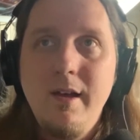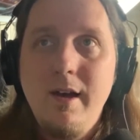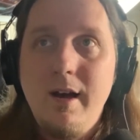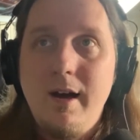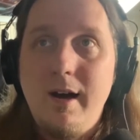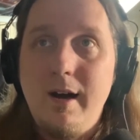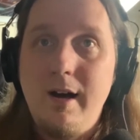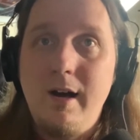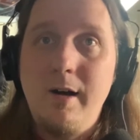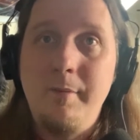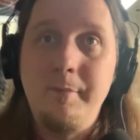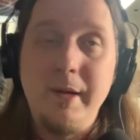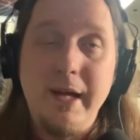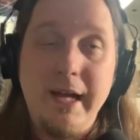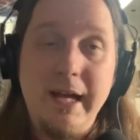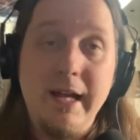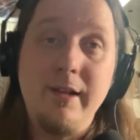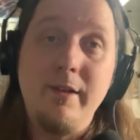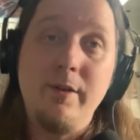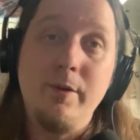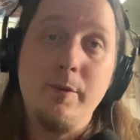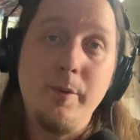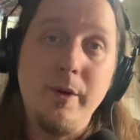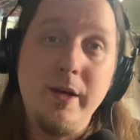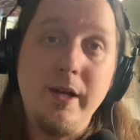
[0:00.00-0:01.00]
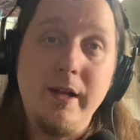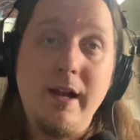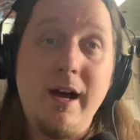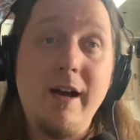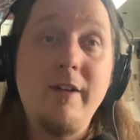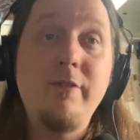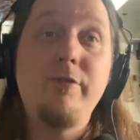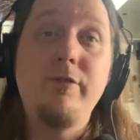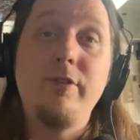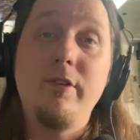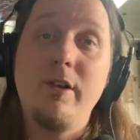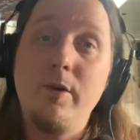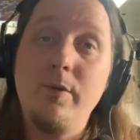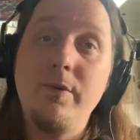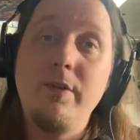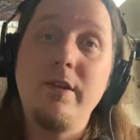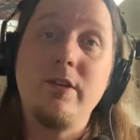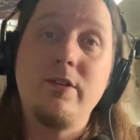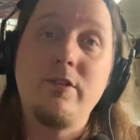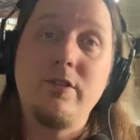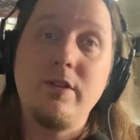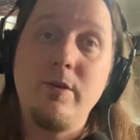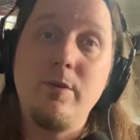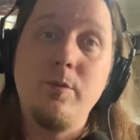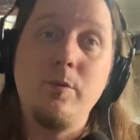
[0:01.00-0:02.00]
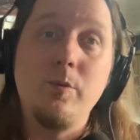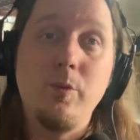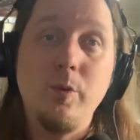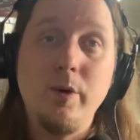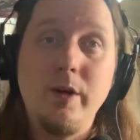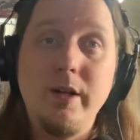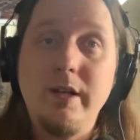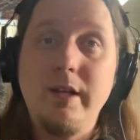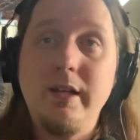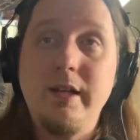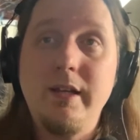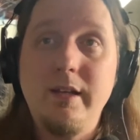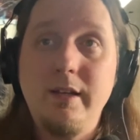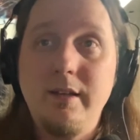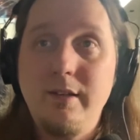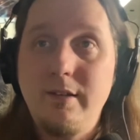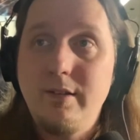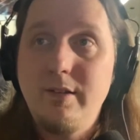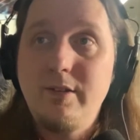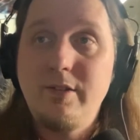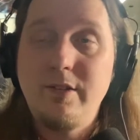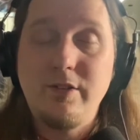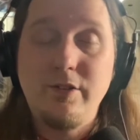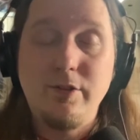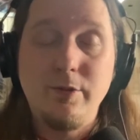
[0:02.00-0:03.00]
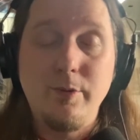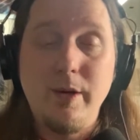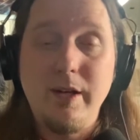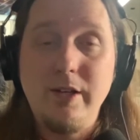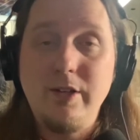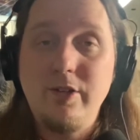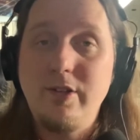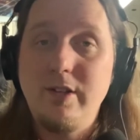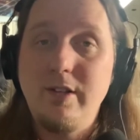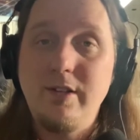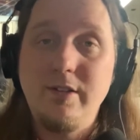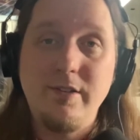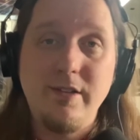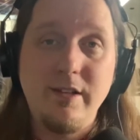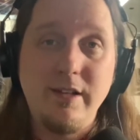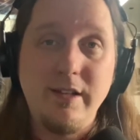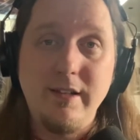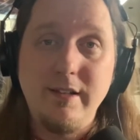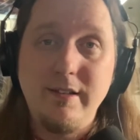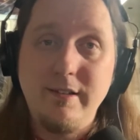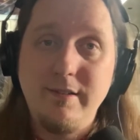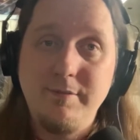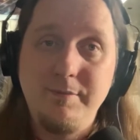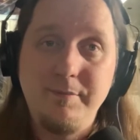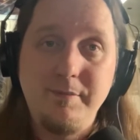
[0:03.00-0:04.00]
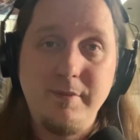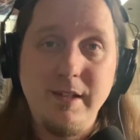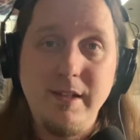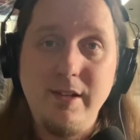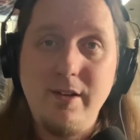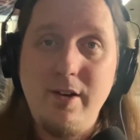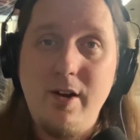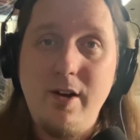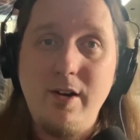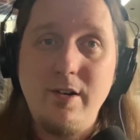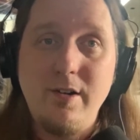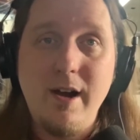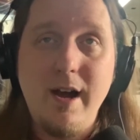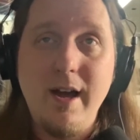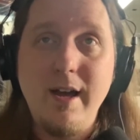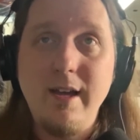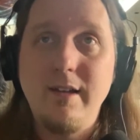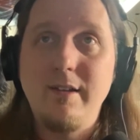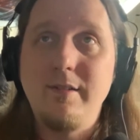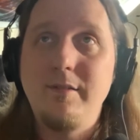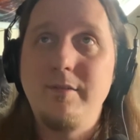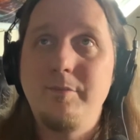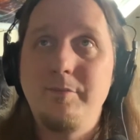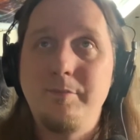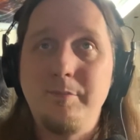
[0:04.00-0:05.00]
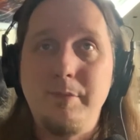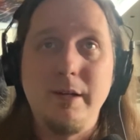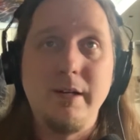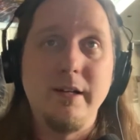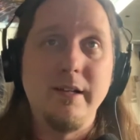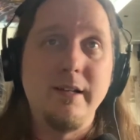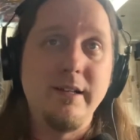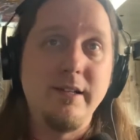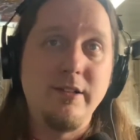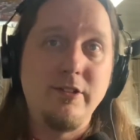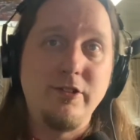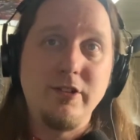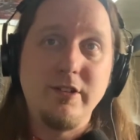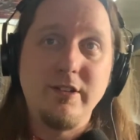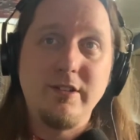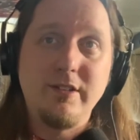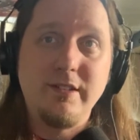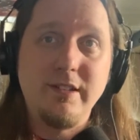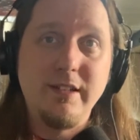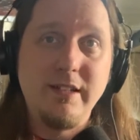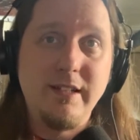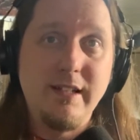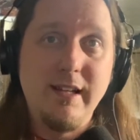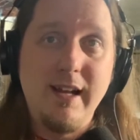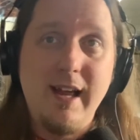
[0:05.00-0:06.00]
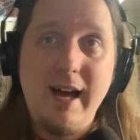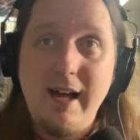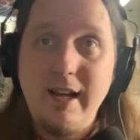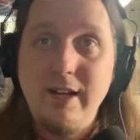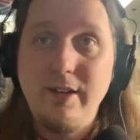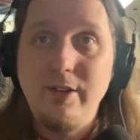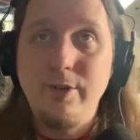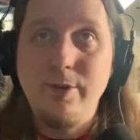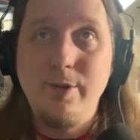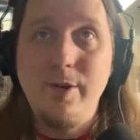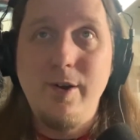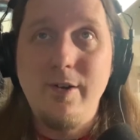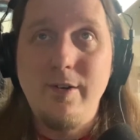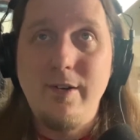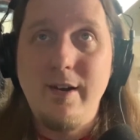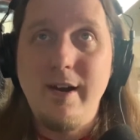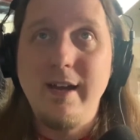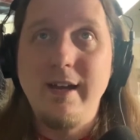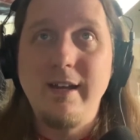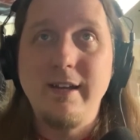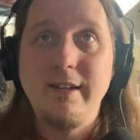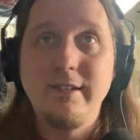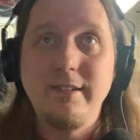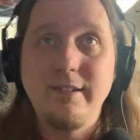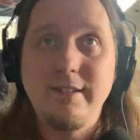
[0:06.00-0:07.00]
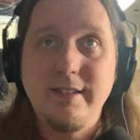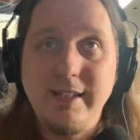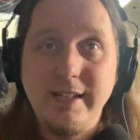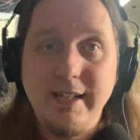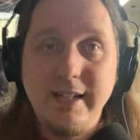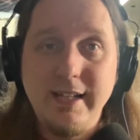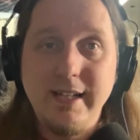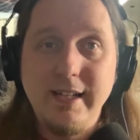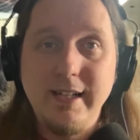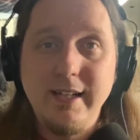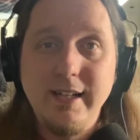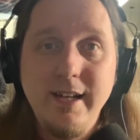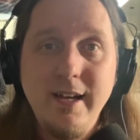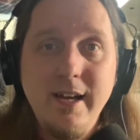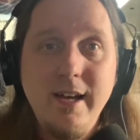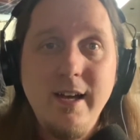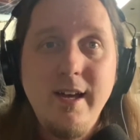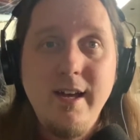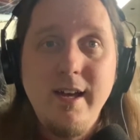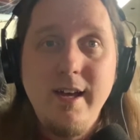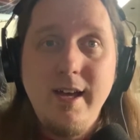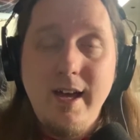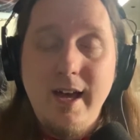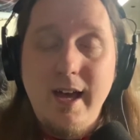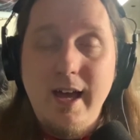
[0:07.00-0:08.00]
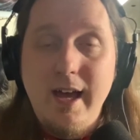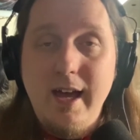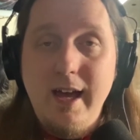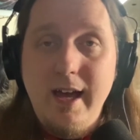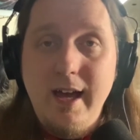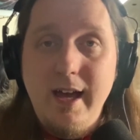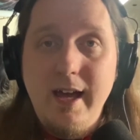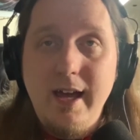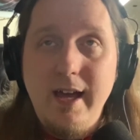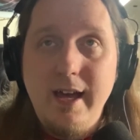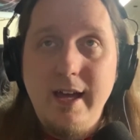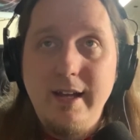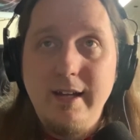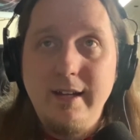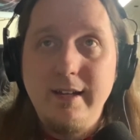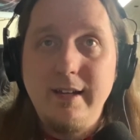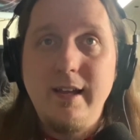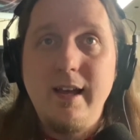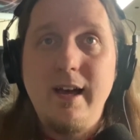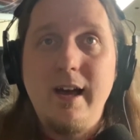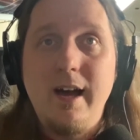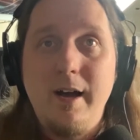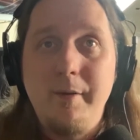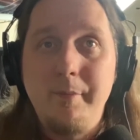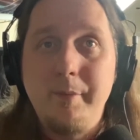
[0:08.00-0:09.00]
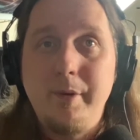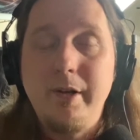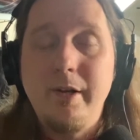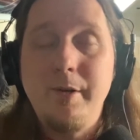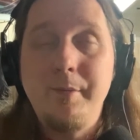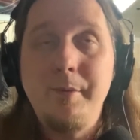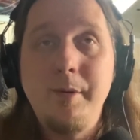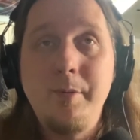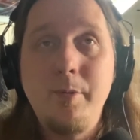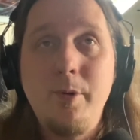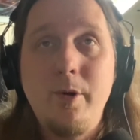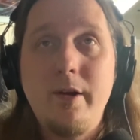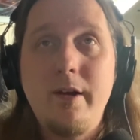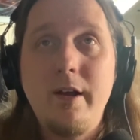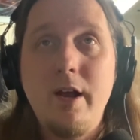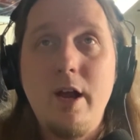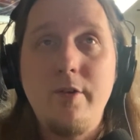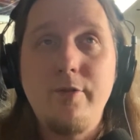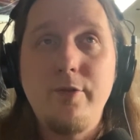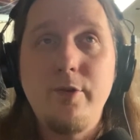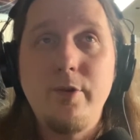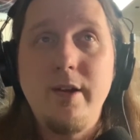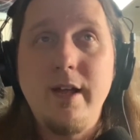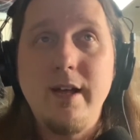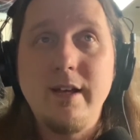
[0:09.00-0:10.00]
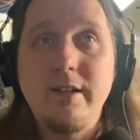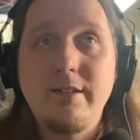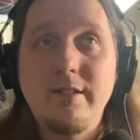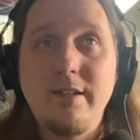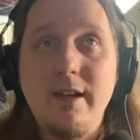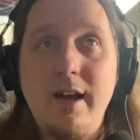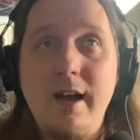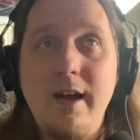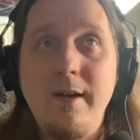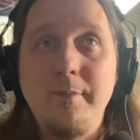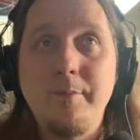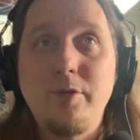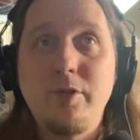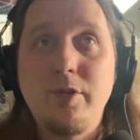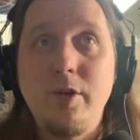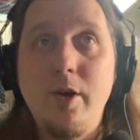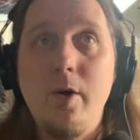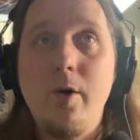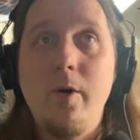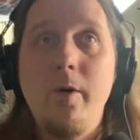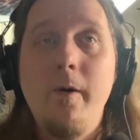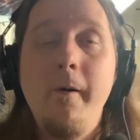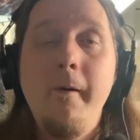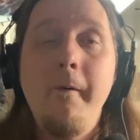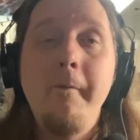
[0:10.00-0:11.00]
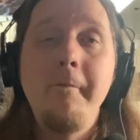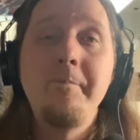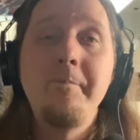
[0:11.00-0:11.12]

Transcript: And the wind. I've flown this in windy situations and it did all right, but it just did not do all right today. And I'm going to be more careful next time. So